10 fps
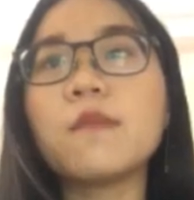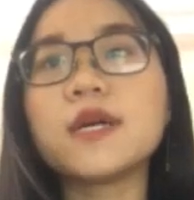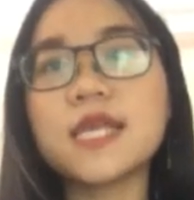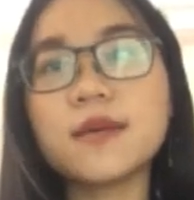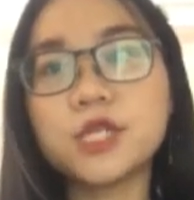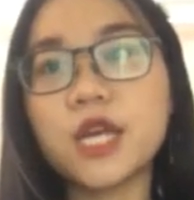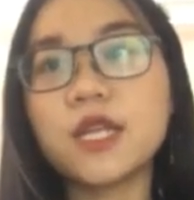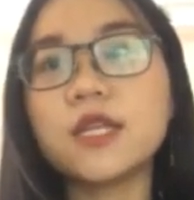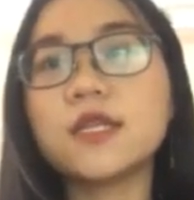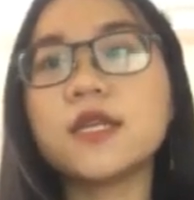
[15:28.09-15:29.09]

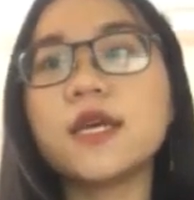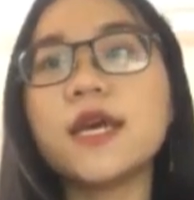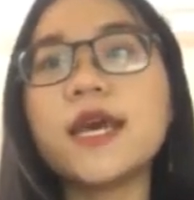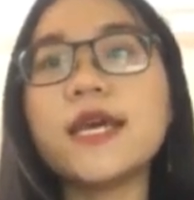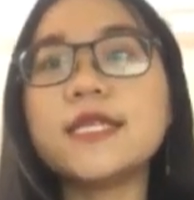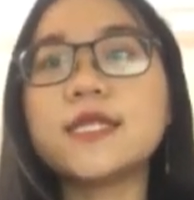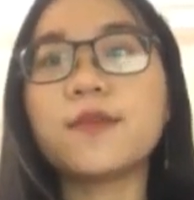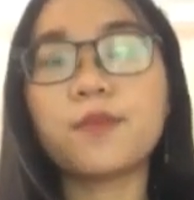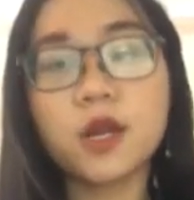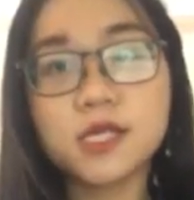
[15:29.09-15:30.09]
perception is the
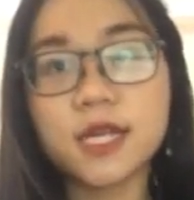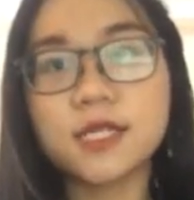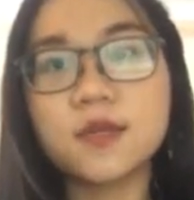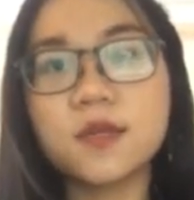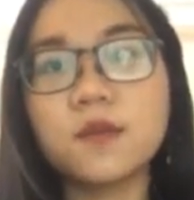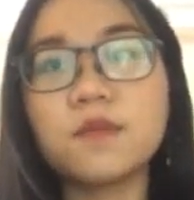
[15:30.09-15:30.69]
process